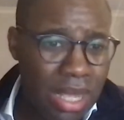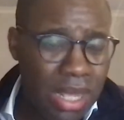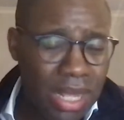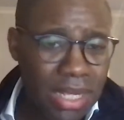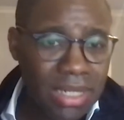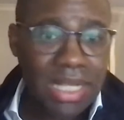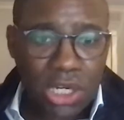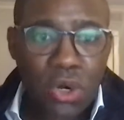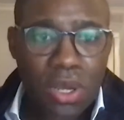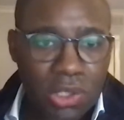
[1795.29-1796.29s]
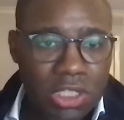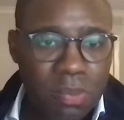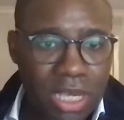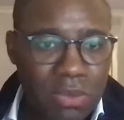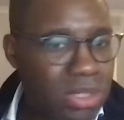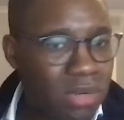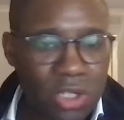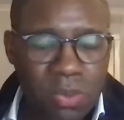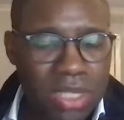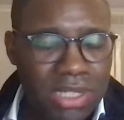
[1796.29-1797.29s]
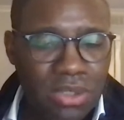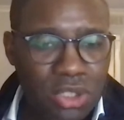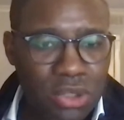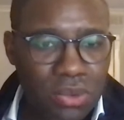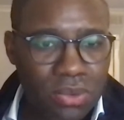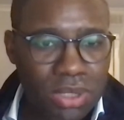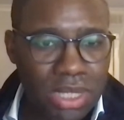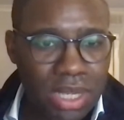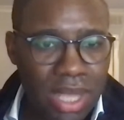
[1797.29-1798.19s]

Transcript: leader in your space, whichever space that you choose,